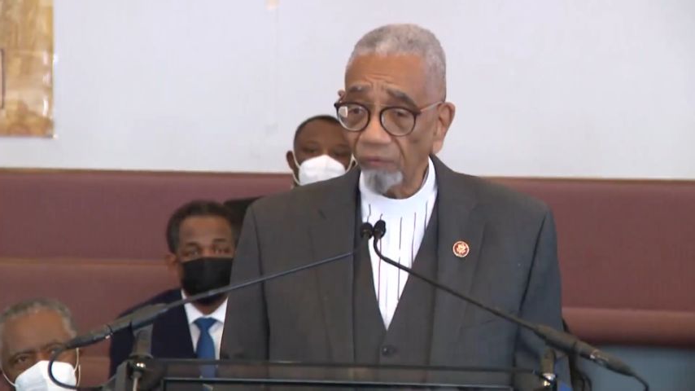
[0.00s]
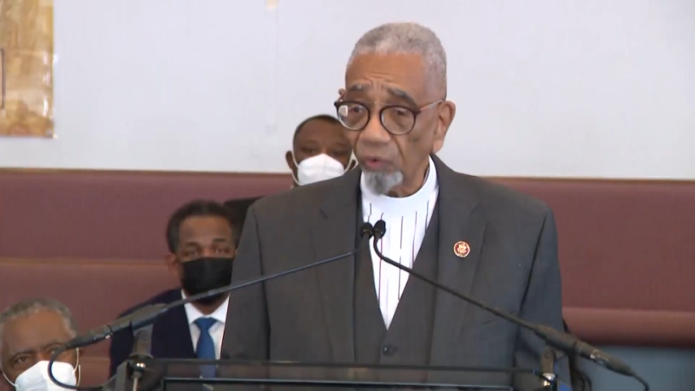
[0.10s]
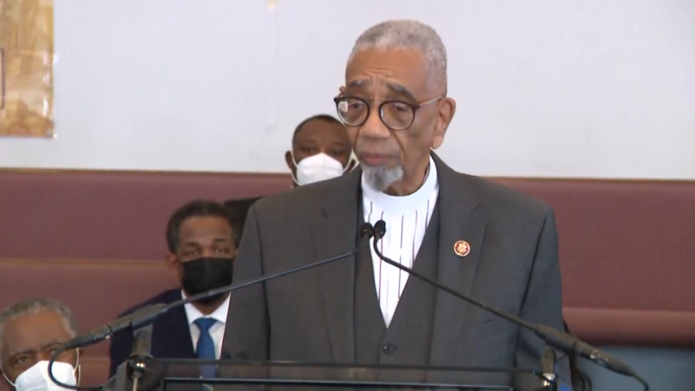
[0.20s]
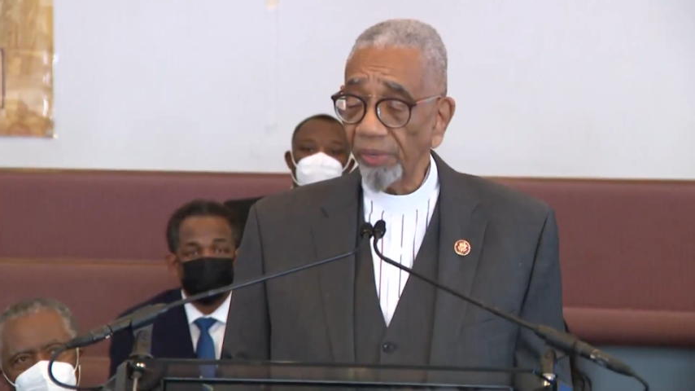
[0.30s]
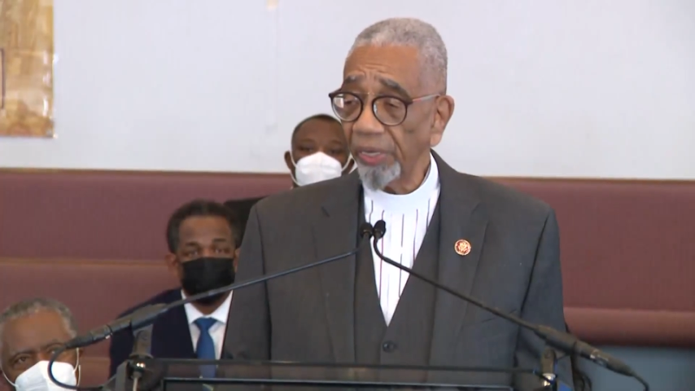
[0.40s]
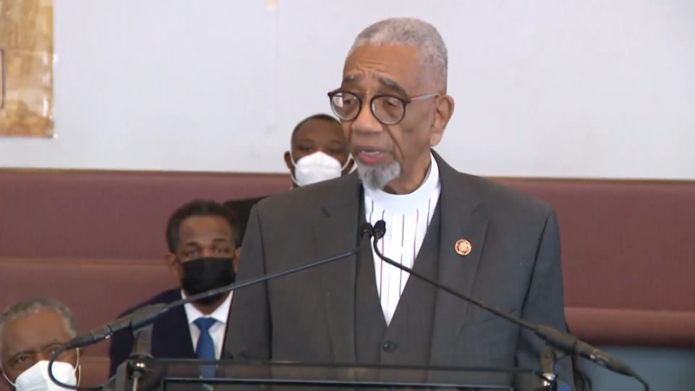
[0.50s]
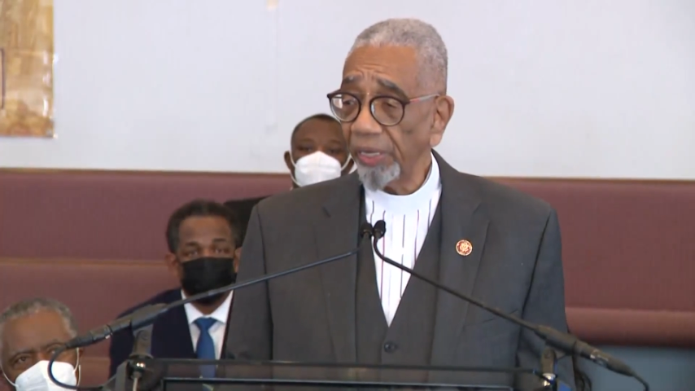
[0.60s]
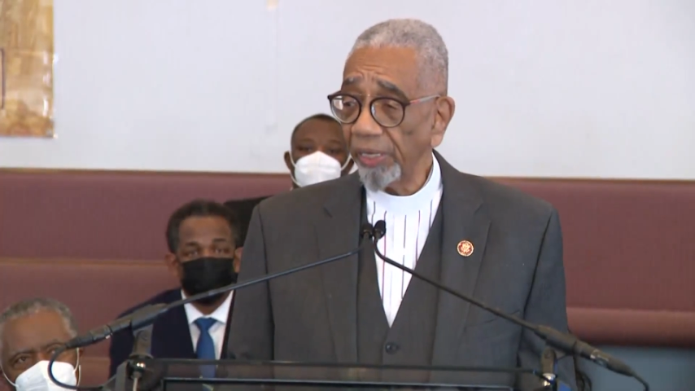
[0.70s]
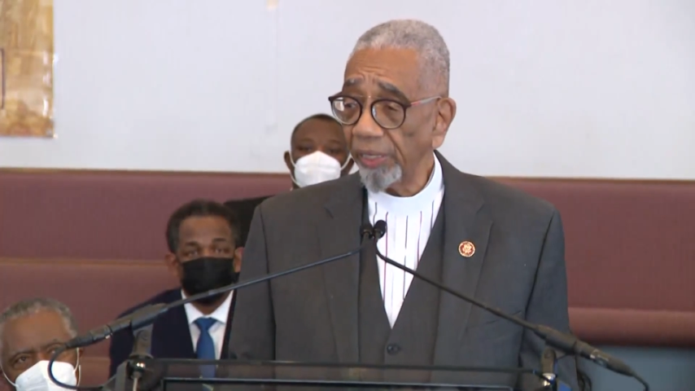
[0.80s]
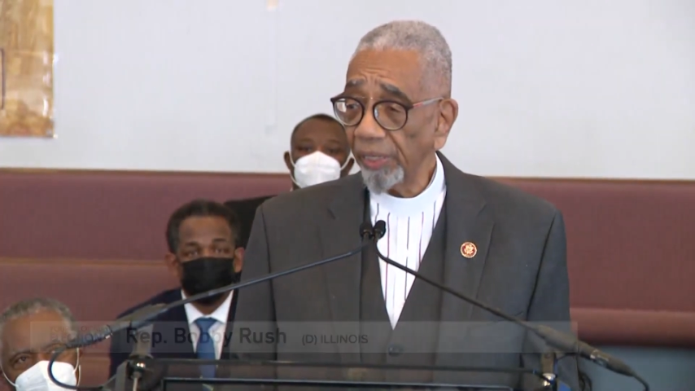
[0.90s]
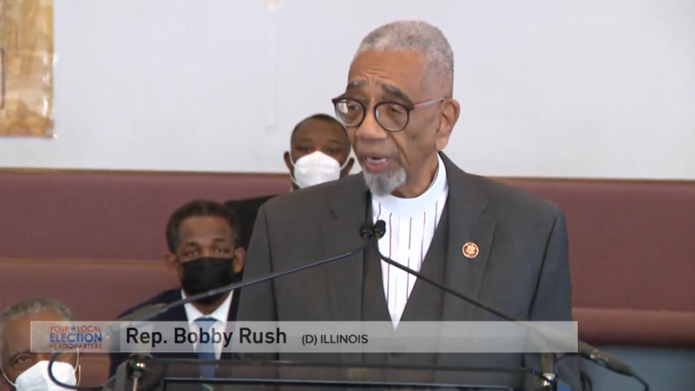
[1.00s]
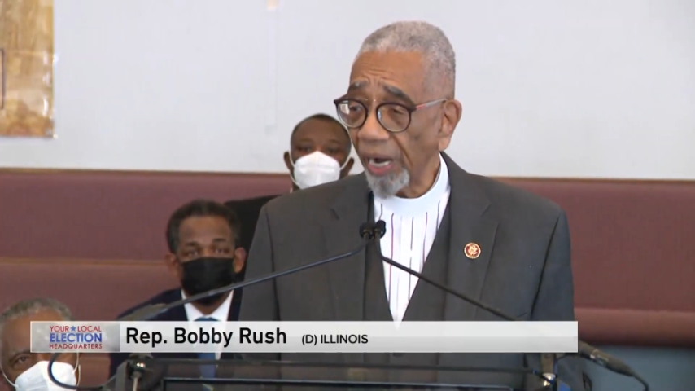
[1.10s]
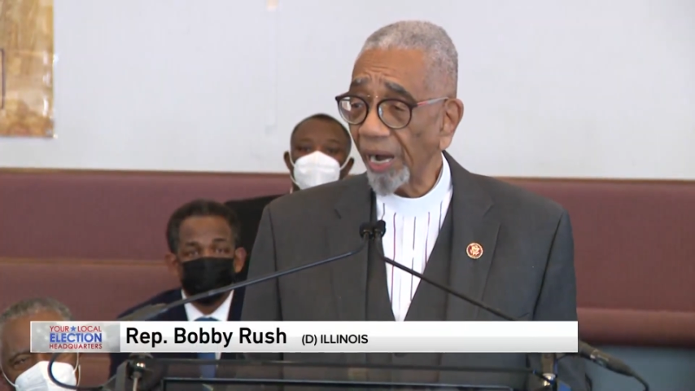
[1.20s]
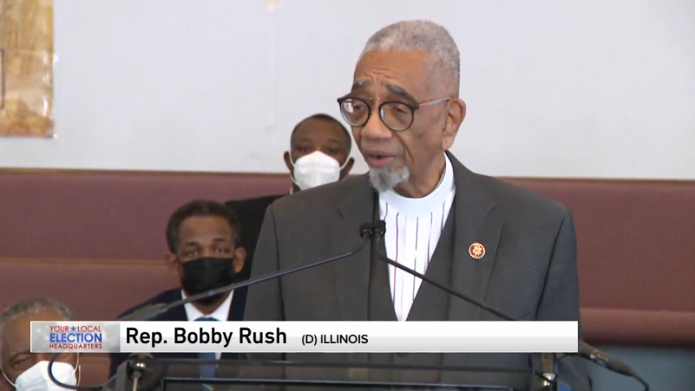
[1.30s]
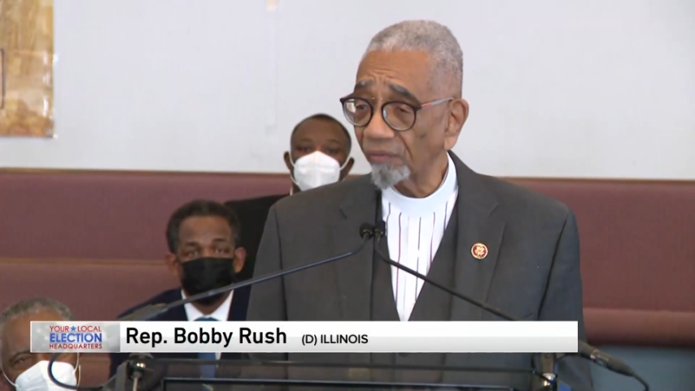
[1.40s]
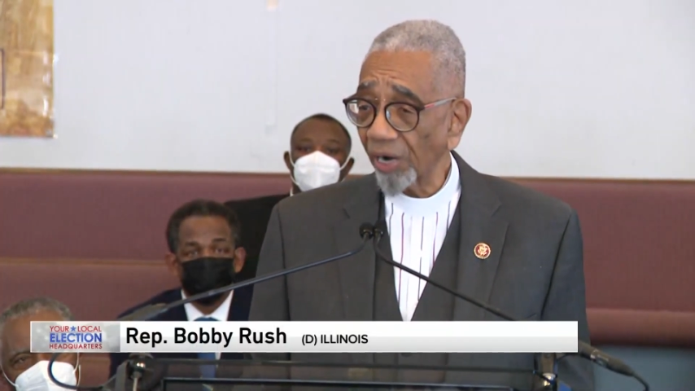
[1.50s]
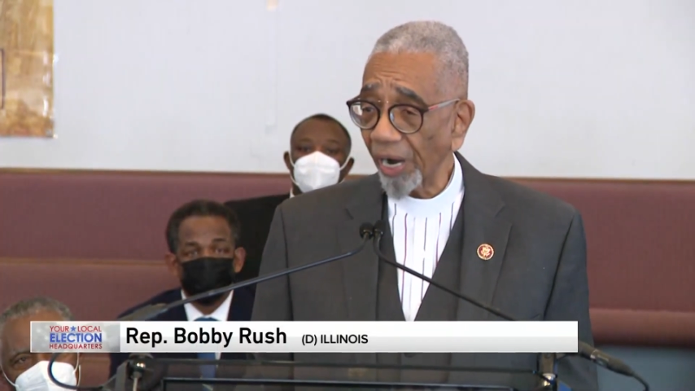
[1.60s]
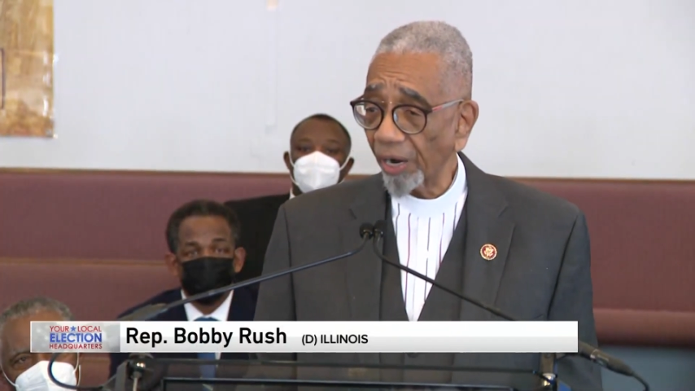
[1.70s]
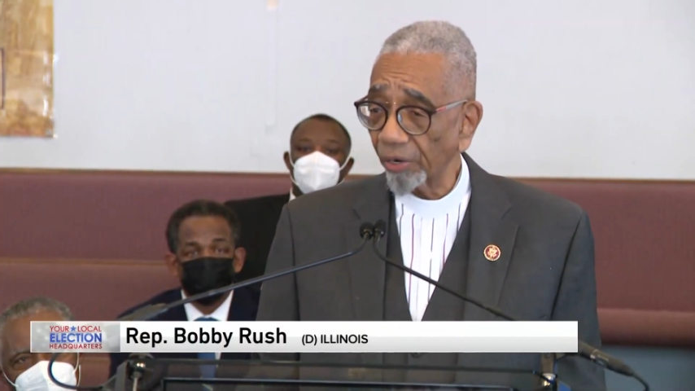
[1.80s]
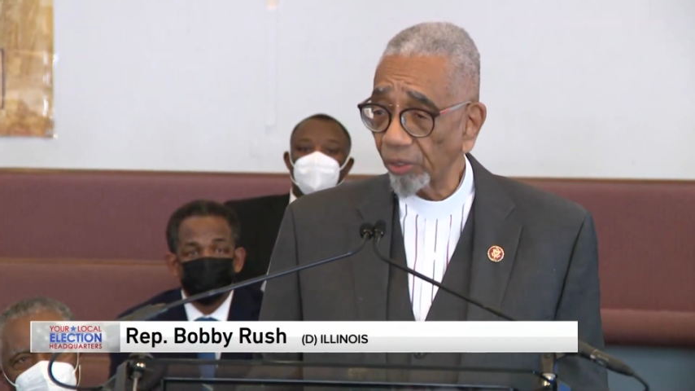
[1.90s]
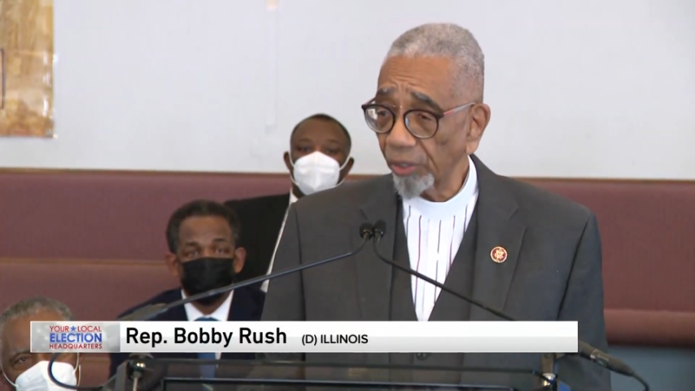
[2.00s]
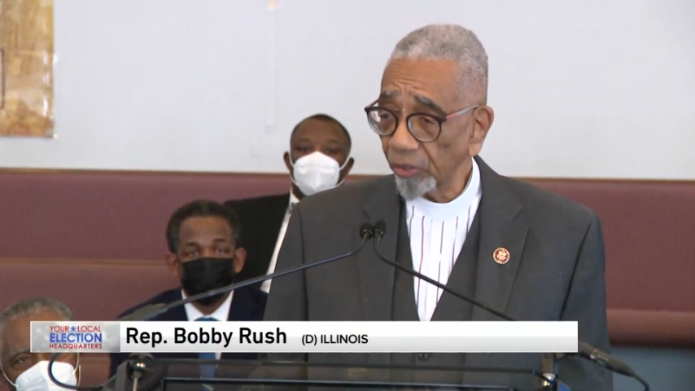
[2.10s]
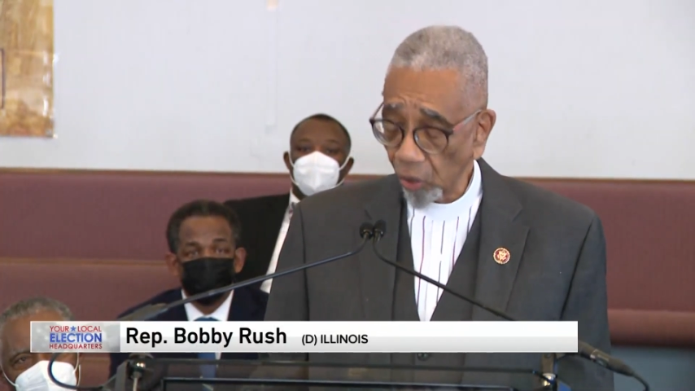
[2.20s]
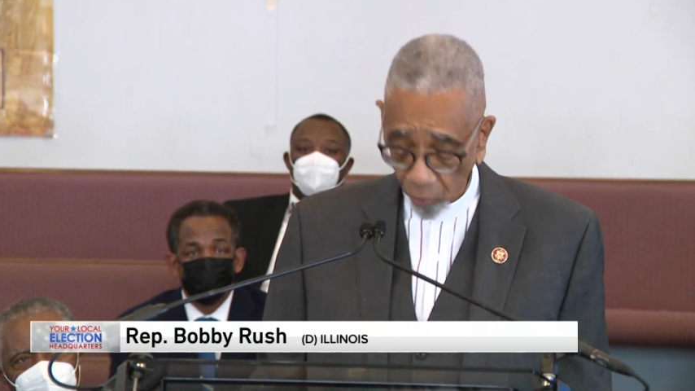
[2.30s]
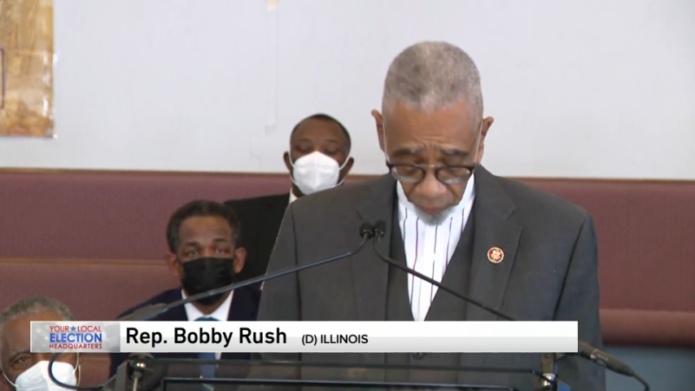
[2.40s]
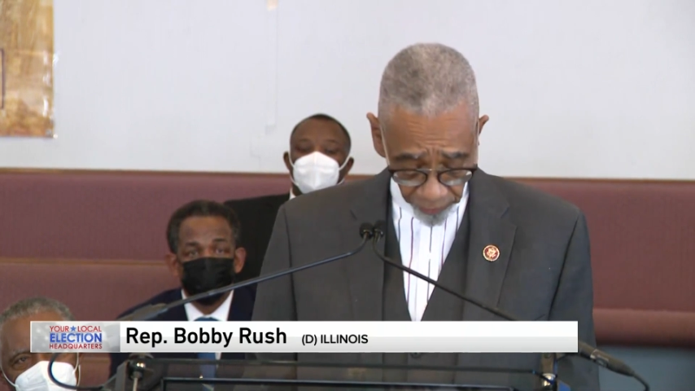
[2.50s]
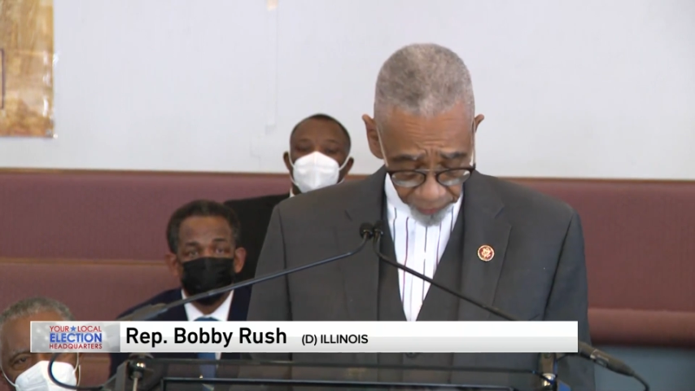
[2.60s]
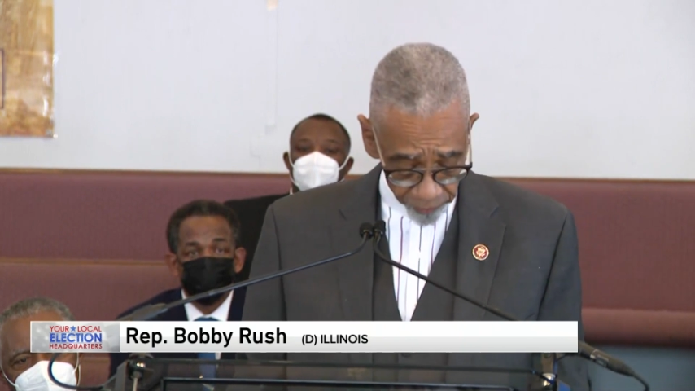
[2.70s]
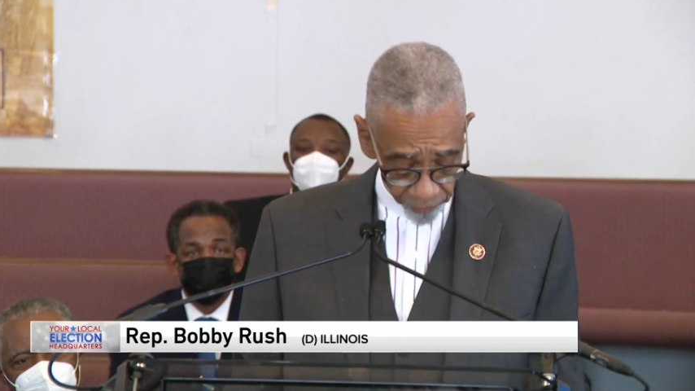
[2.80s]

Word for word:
Speaker 1: For me, I have a higher calling